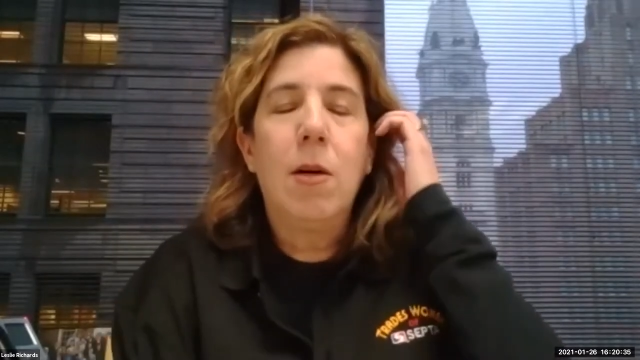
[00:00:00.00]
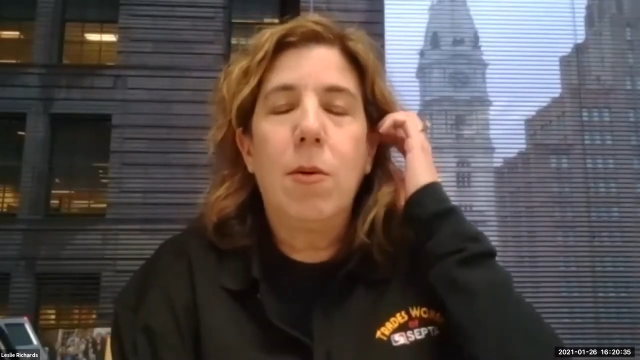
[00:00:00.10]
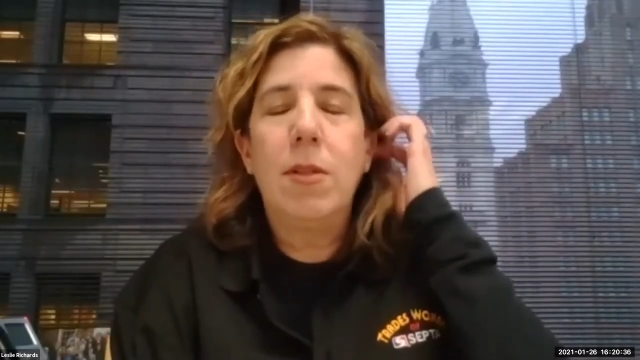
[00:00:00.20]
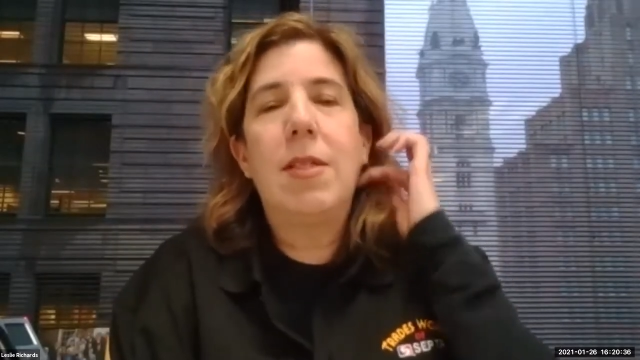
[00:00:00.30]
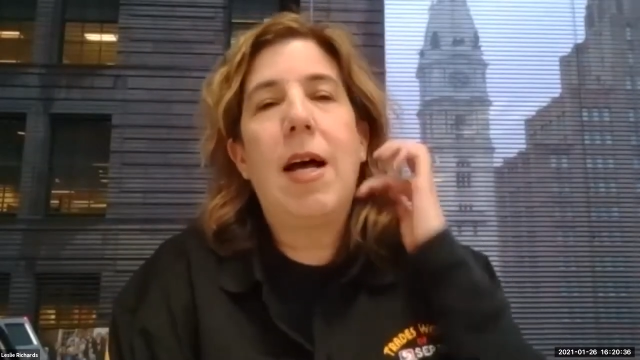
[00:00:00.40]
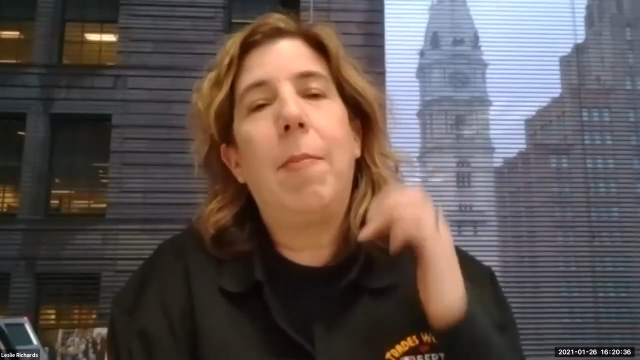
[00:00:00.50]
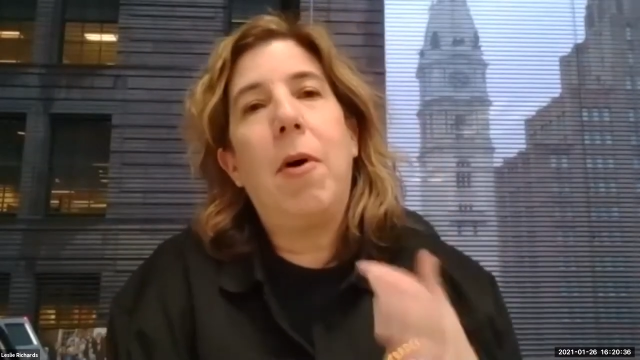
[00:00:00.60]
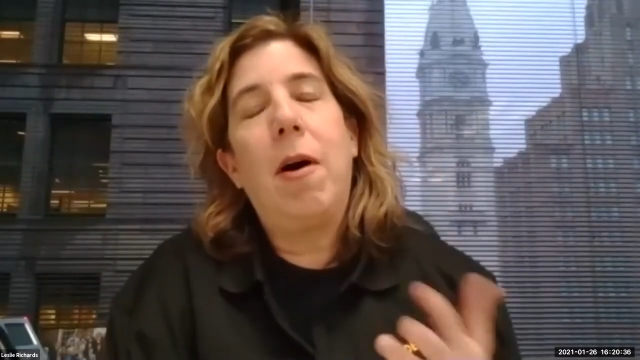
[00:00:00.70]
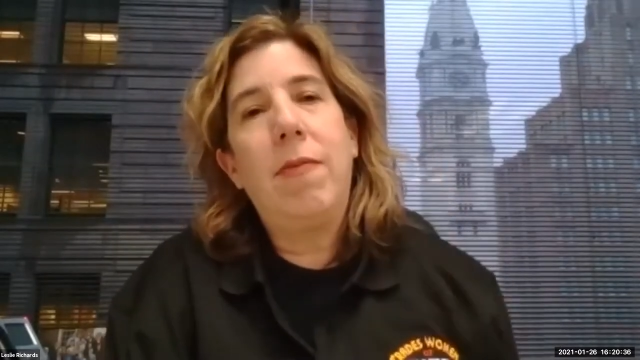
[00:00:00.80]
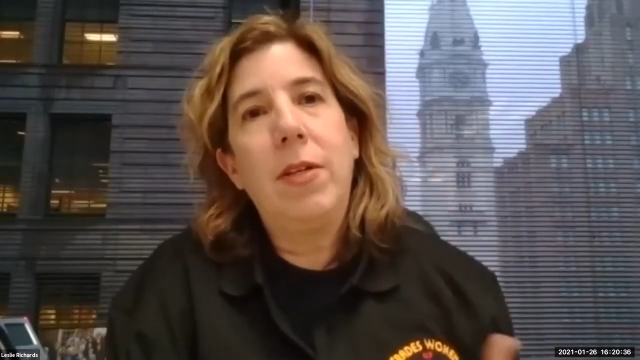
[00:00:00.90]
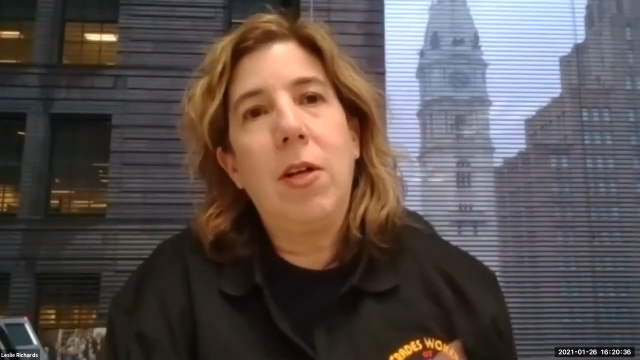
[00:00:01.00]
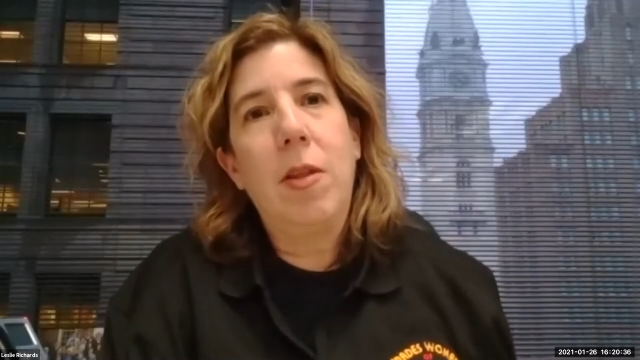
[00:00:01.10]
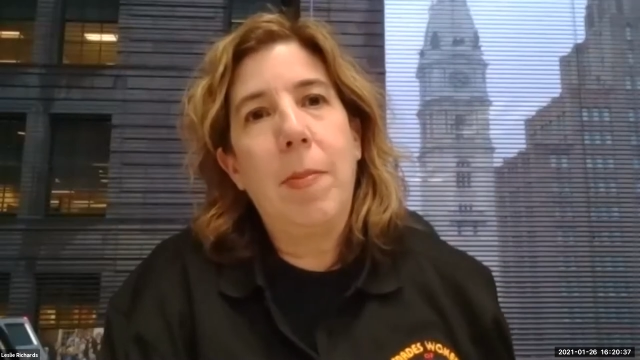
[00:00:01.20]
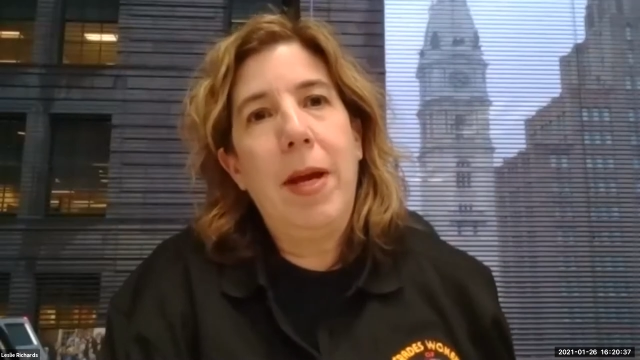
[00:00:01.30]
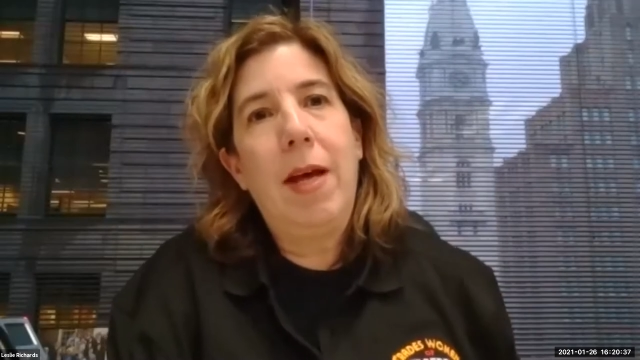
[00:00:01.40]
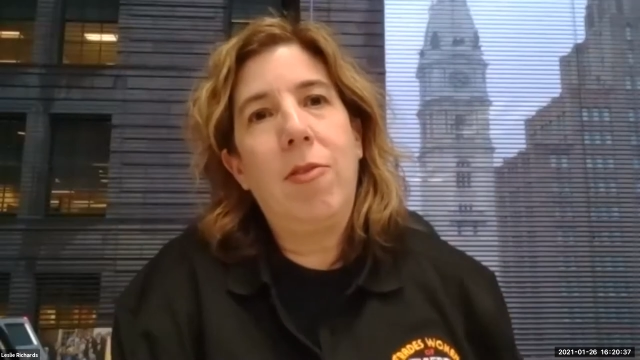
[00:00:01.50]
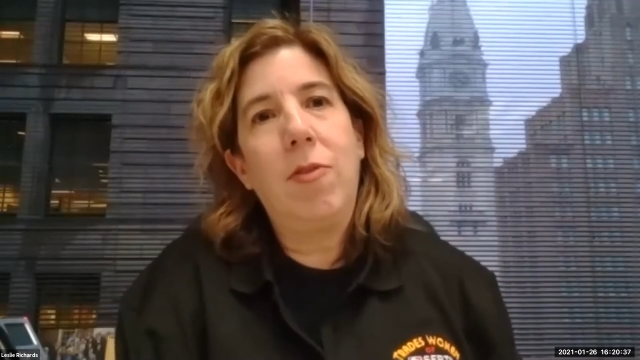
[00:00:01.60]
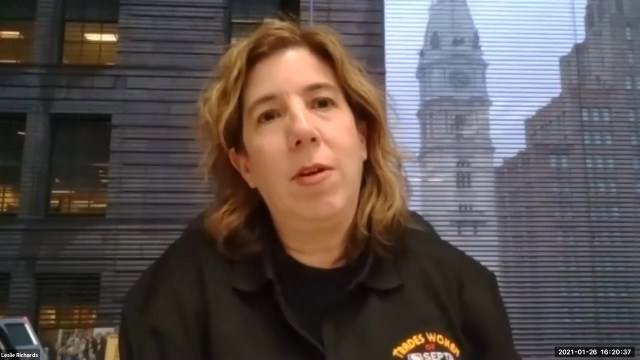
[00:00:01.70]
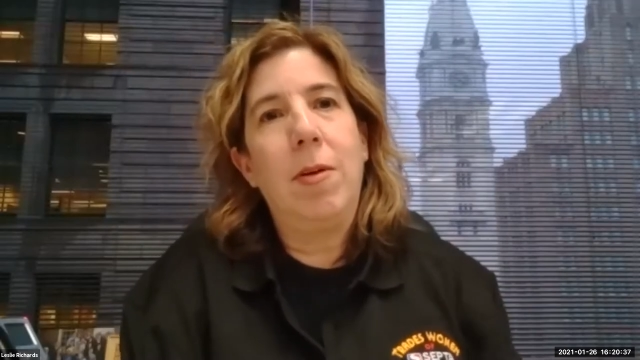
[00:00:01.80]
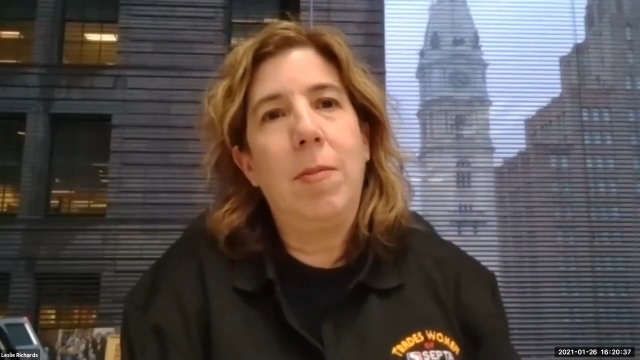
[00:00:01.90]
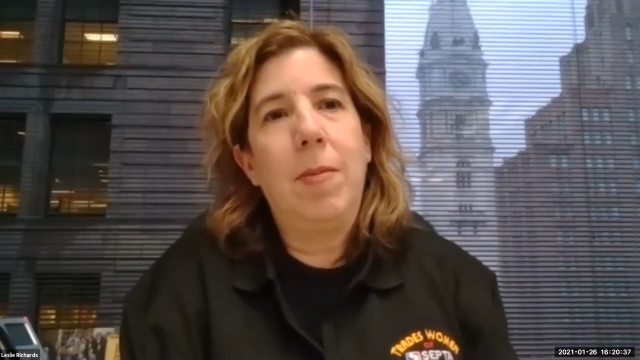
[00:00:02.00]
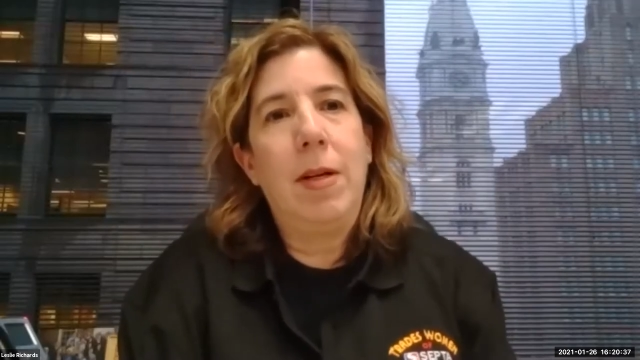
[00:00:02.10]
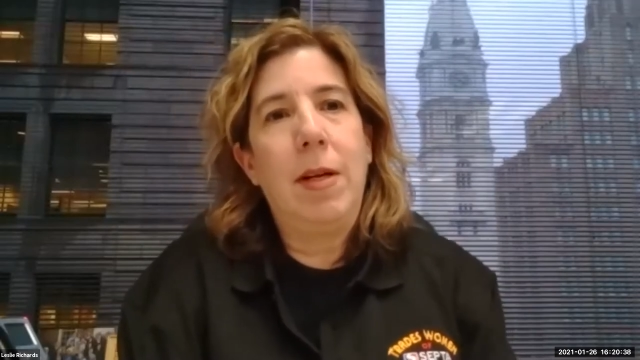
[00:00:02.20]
we'll stop off and go to the bathroom,